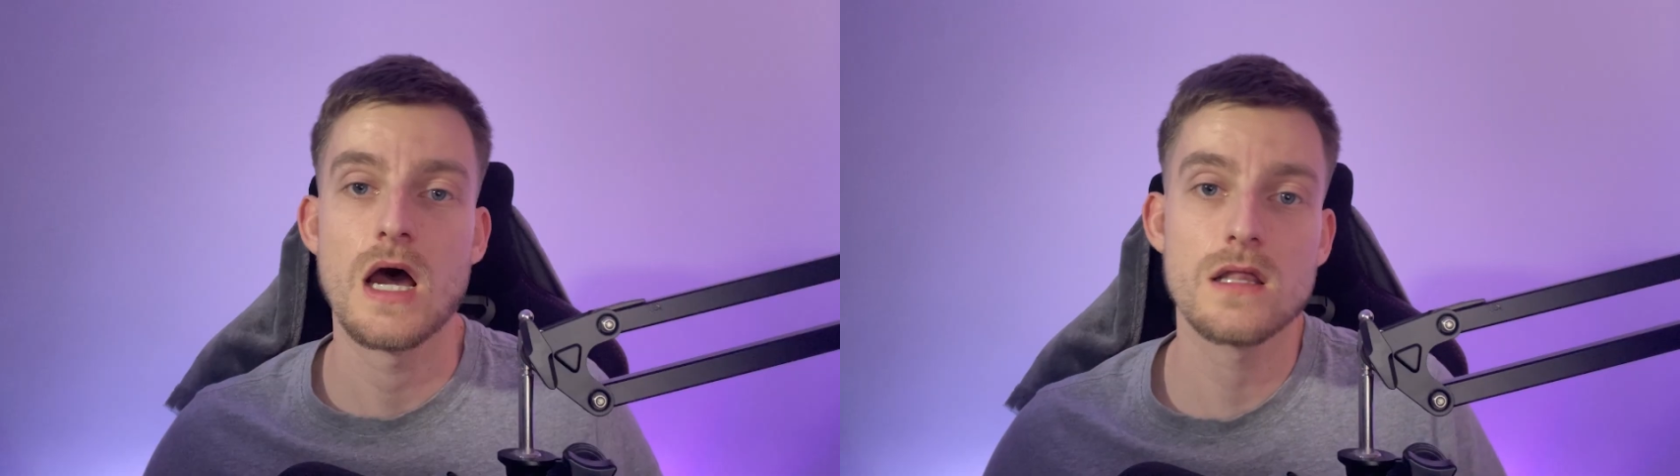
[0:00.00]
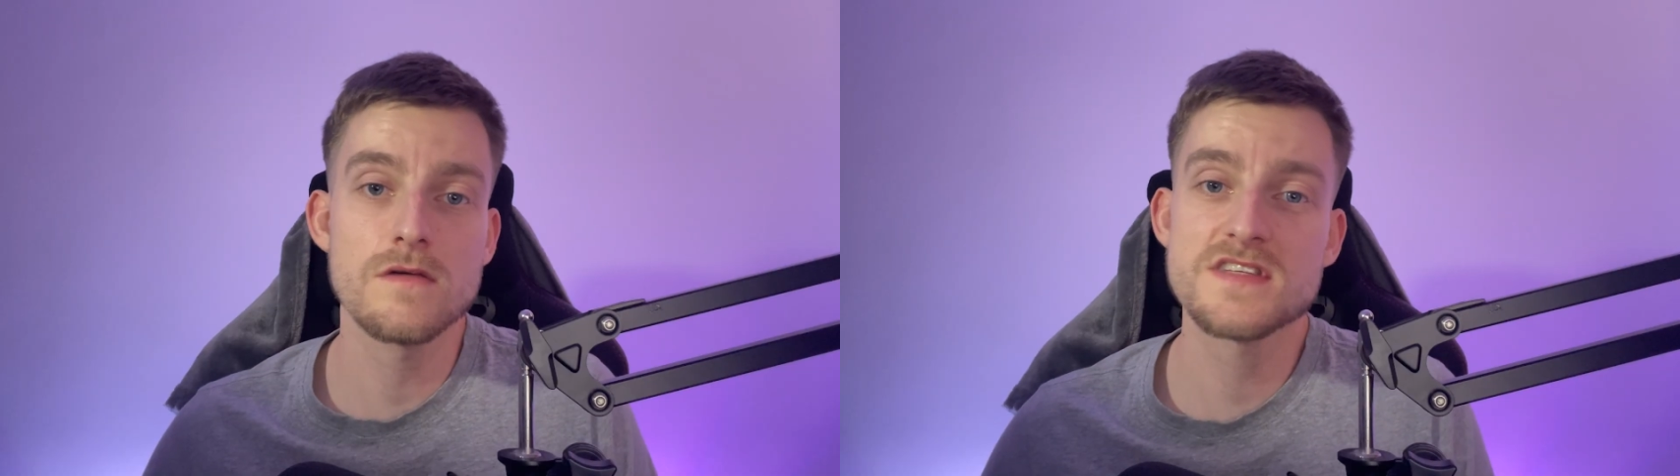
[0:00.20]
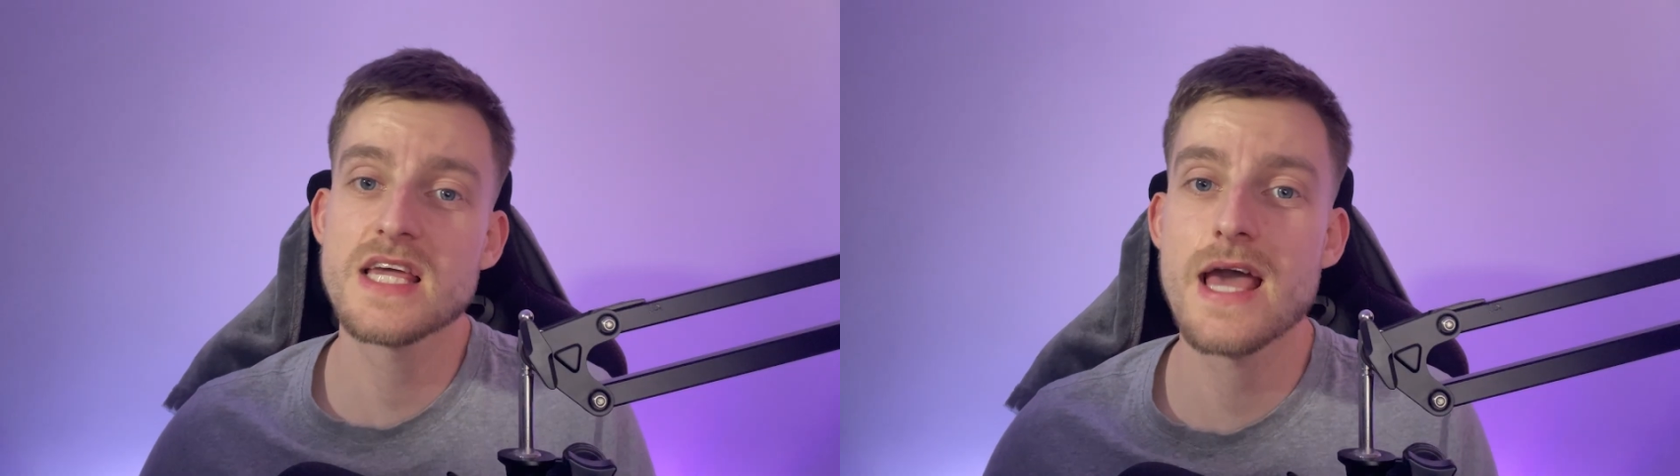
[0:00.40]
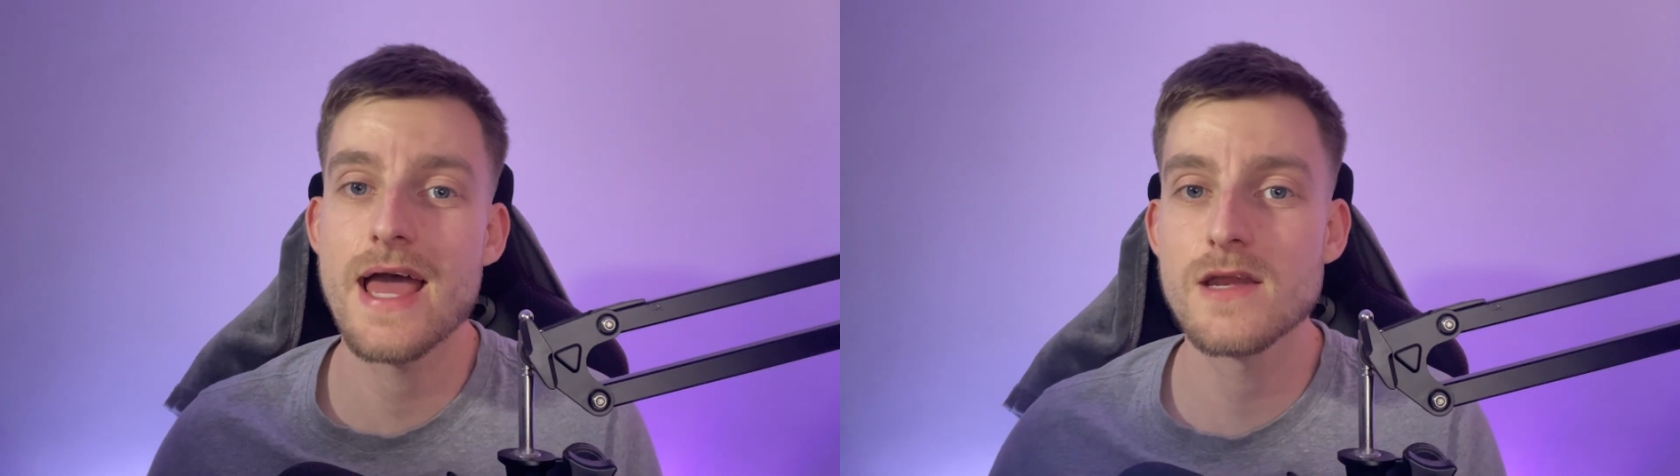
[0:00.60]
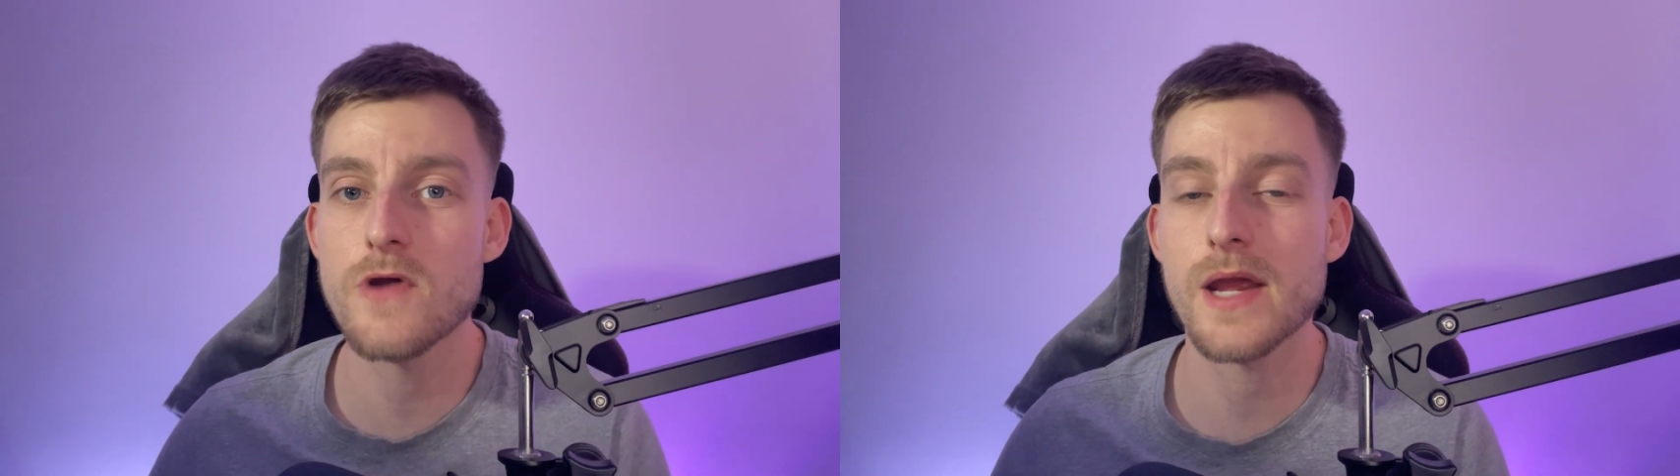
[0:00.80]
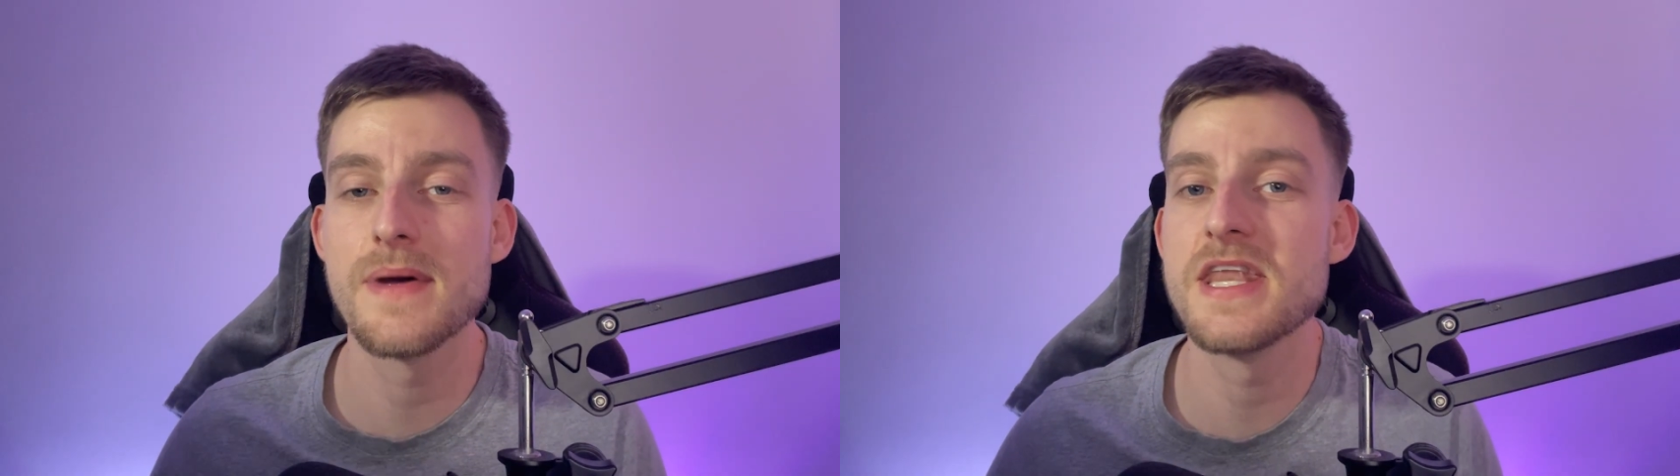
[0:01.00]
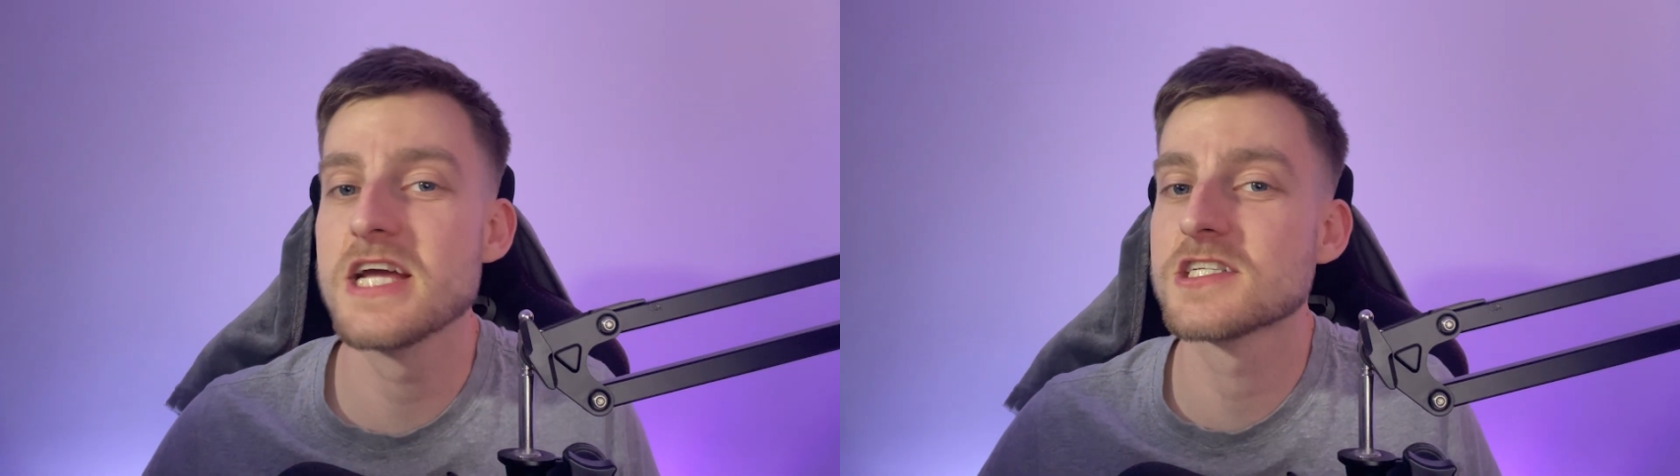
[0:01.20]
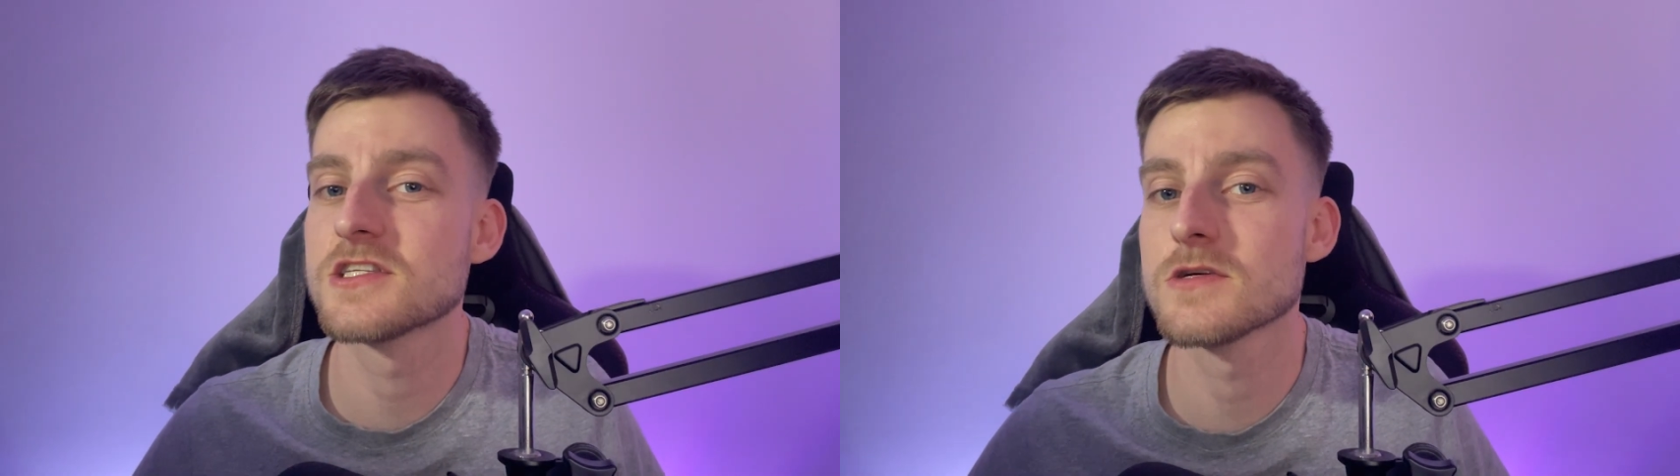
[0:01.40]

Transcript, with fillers: I'd love to hear any recommendations